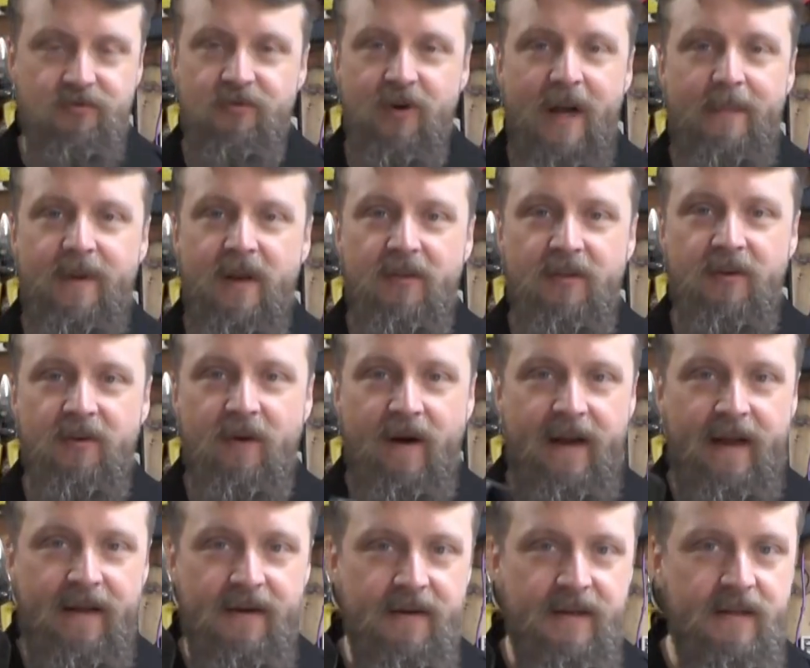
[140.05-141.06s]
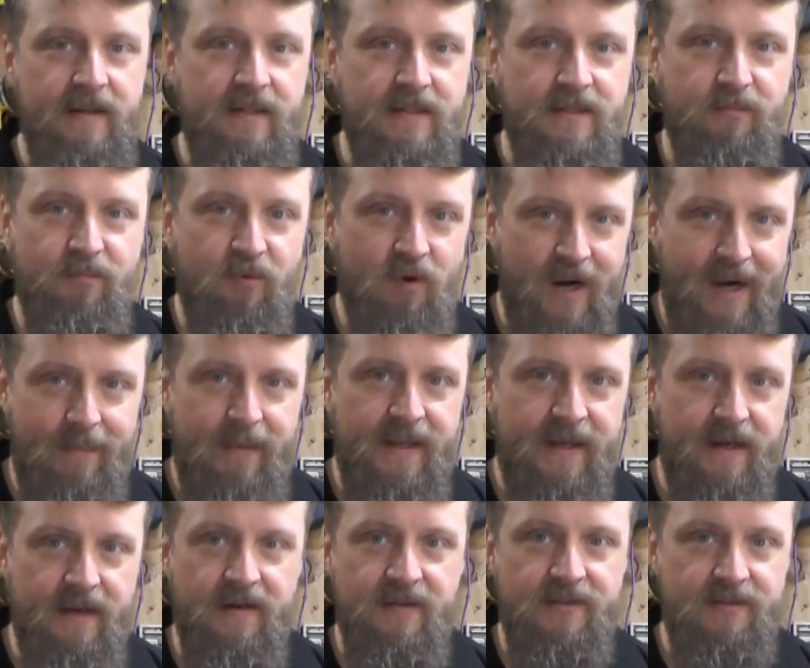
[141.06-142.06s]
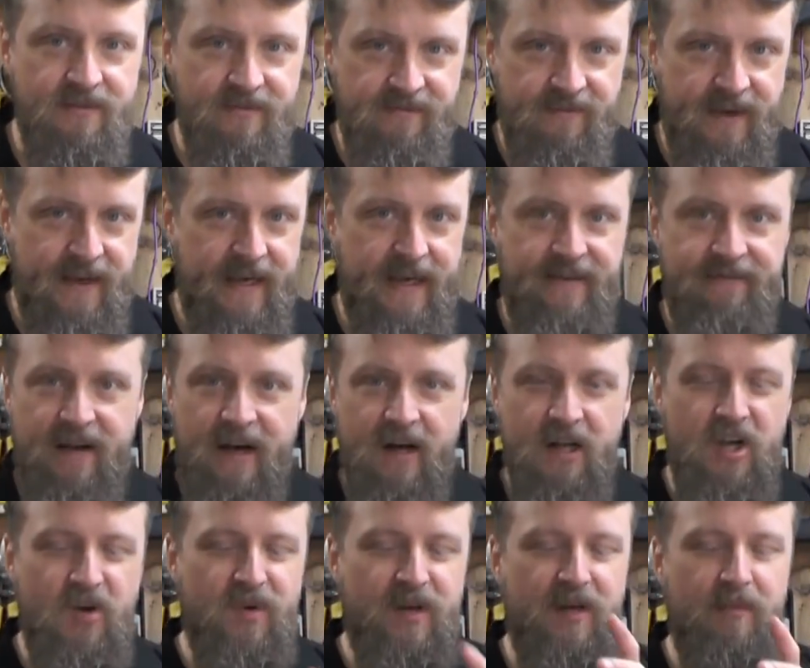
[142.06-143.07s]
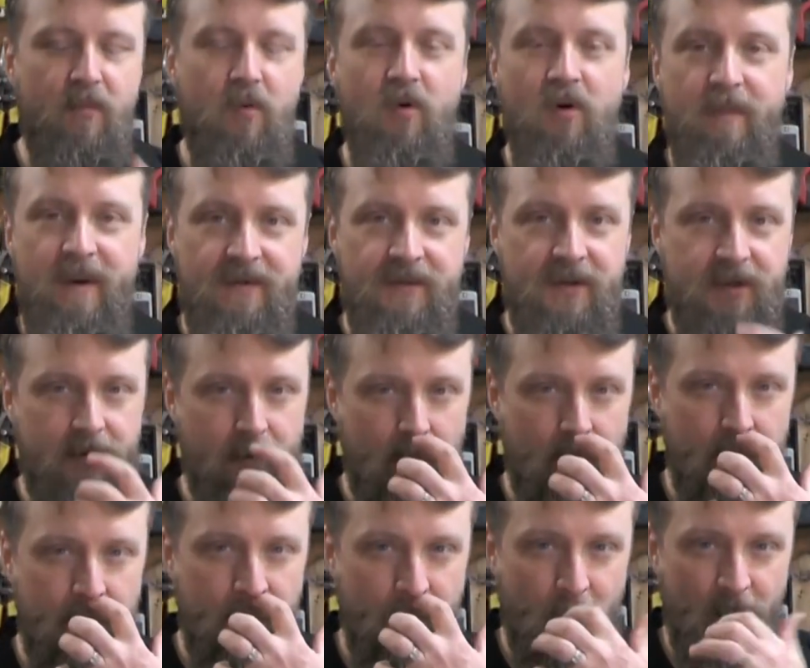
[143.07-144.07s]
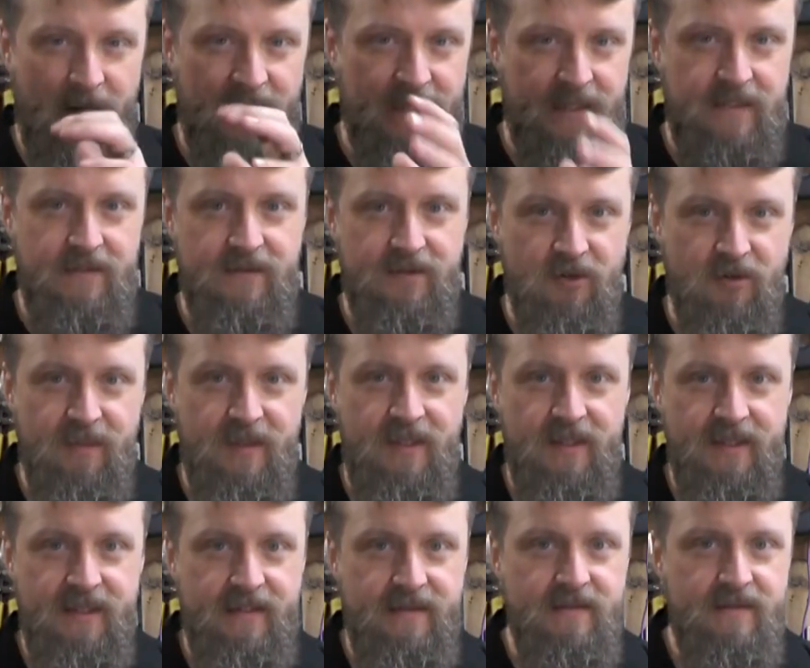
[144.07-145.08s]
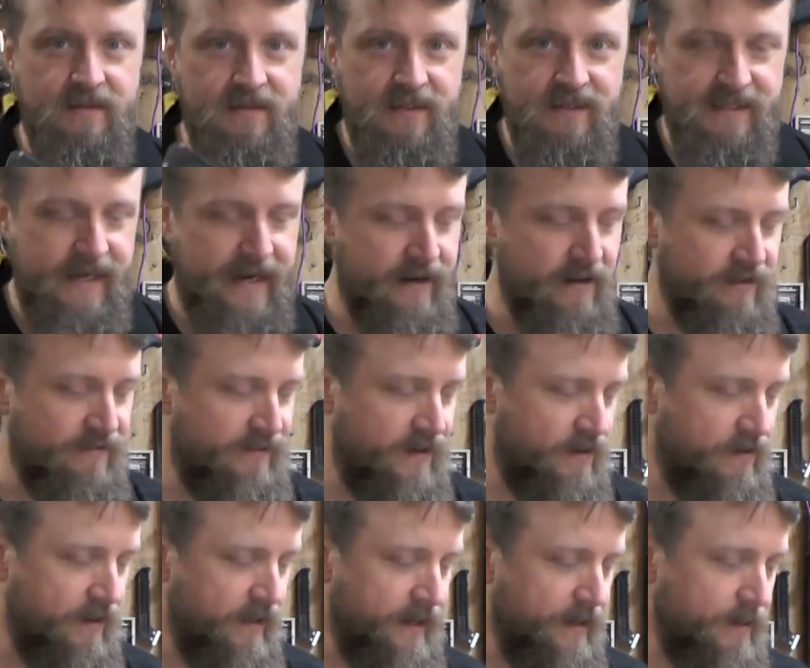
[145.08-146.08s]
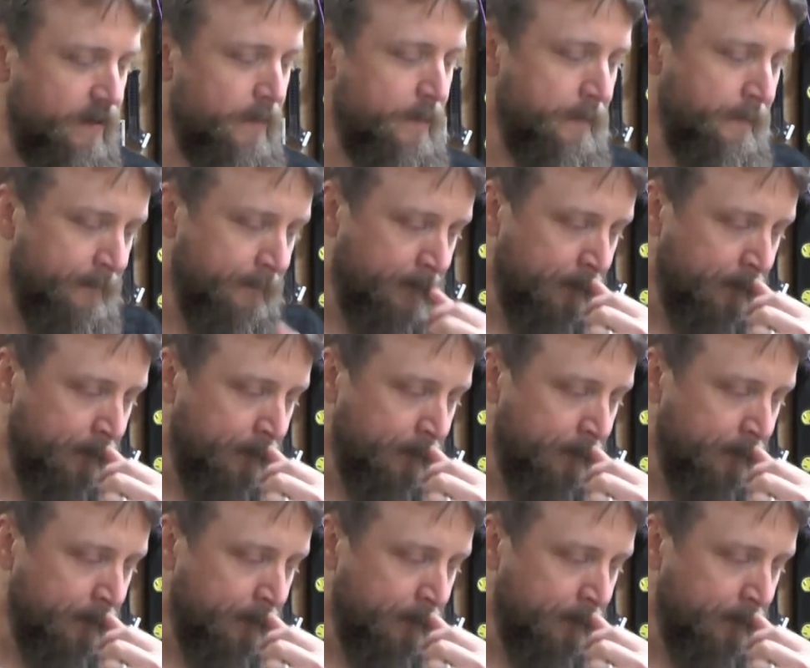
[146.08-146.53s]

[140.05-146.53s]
Drop it on the ground. It's probably going to survive. I'll go into more about the rugged durability design of the phone later.